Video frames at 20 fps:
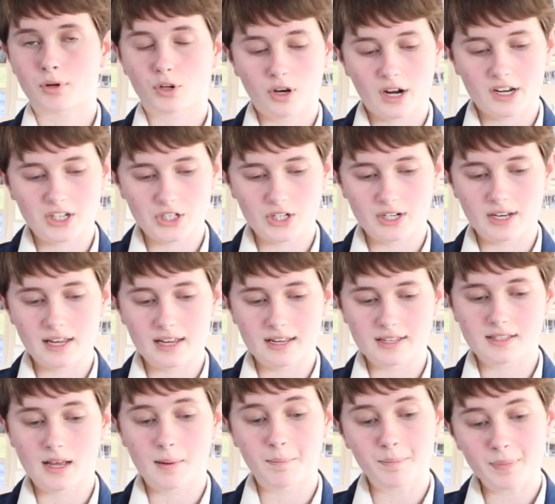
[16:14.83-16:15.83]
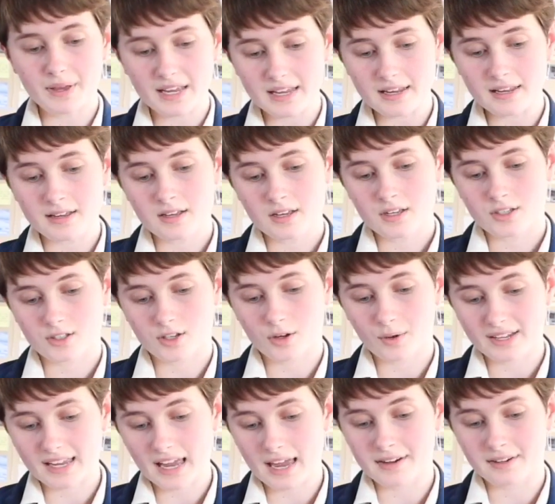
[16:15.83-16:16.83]
progression is a B, so
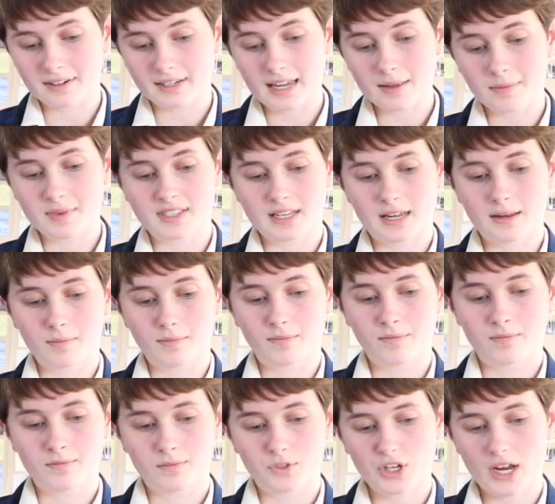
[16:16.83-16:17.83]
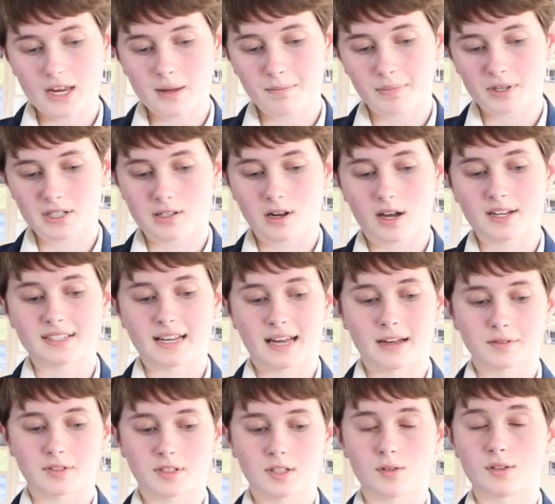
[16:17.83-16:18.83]
again keep the same shape but slide
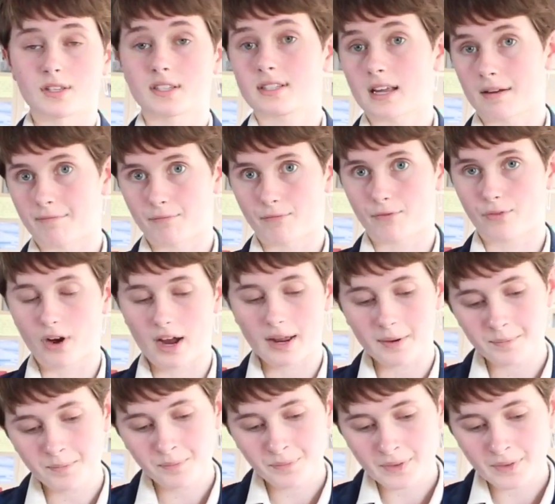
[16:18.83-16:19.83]
down to the 7th fret.